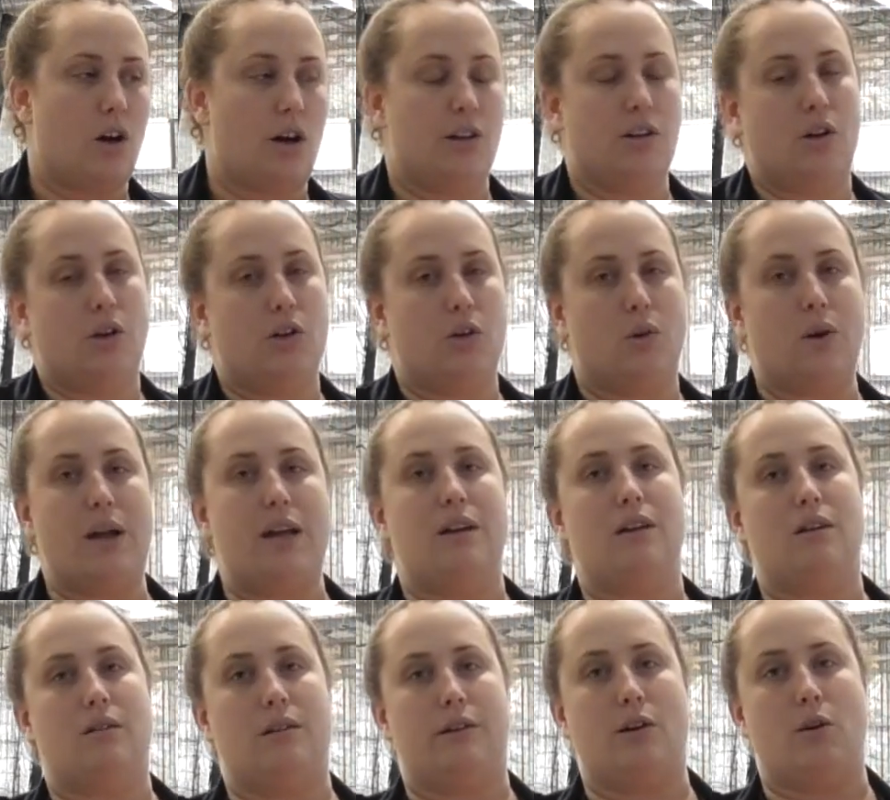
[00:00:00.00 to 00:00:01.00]
I know you're
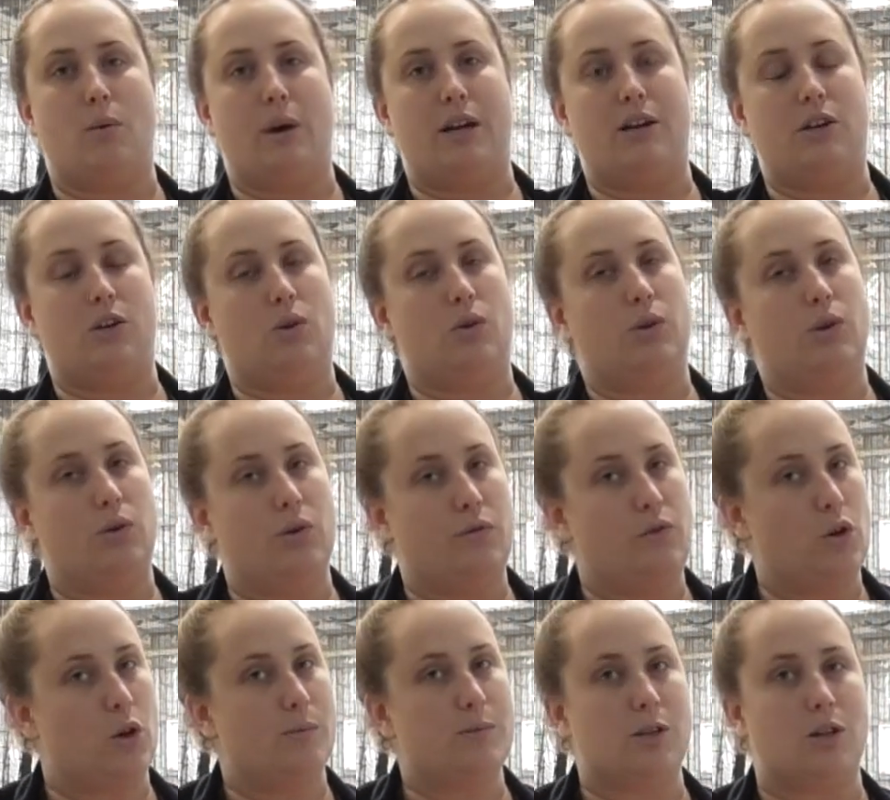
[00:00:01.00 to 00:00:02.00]
eagerly awaiting your
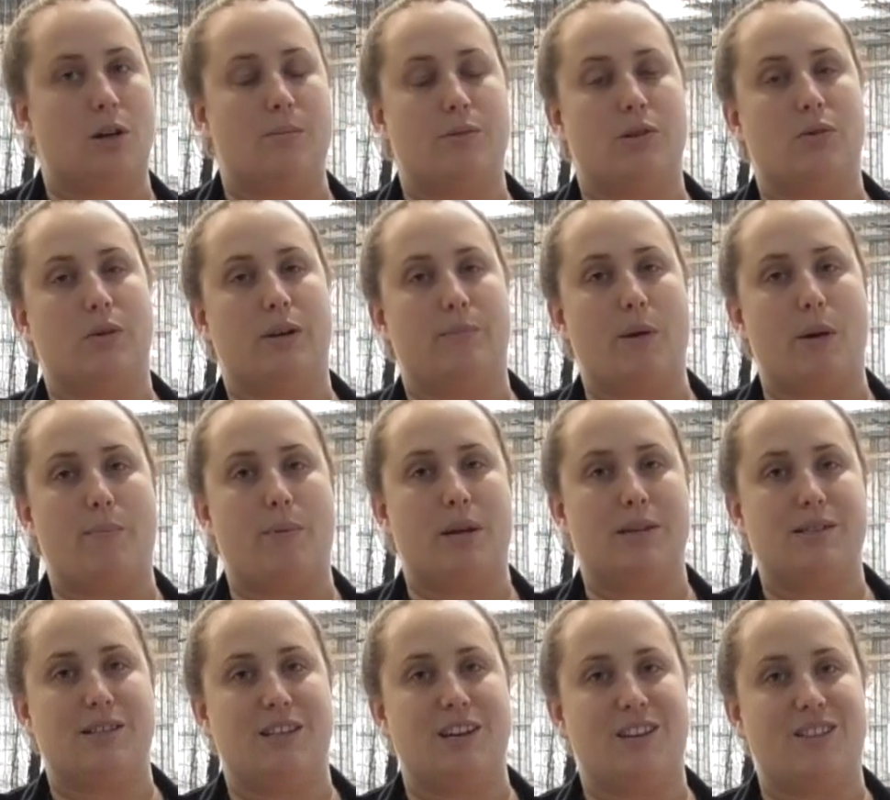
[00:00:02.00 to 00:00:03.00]
uniforms and I'm doing my
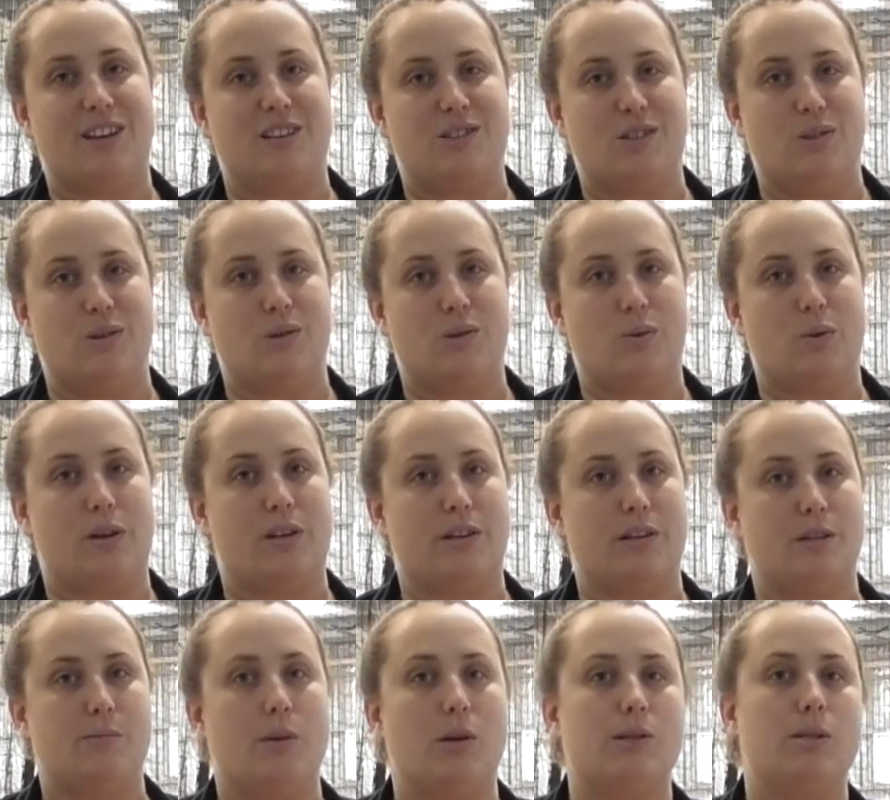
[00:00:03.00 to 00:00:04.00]
best to get that to you as quickly
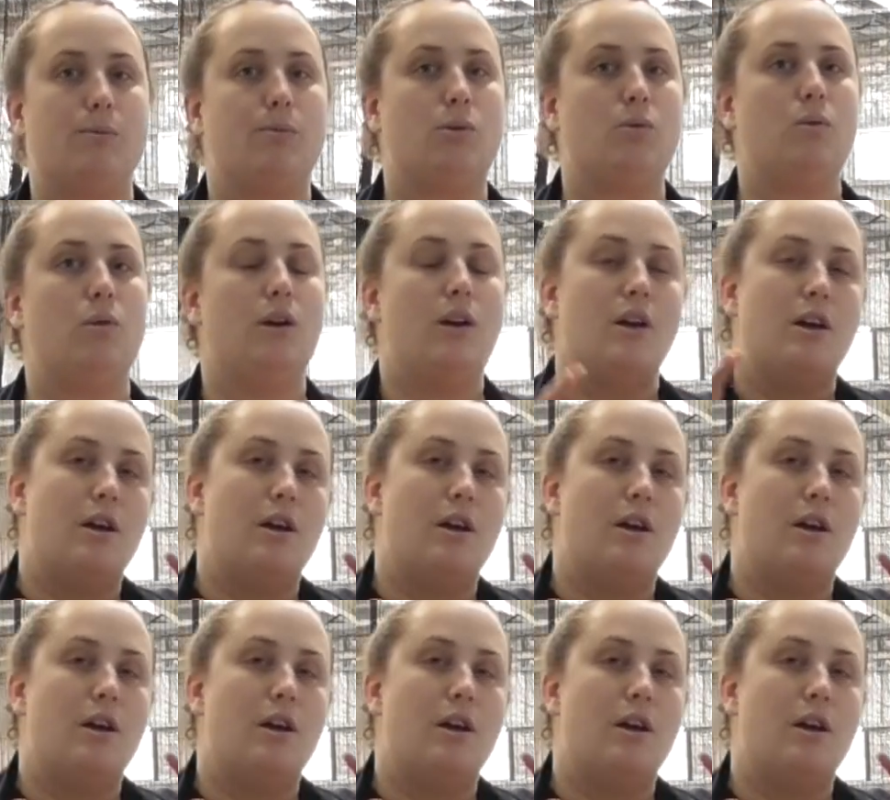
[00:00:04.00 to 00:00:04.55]
as possible.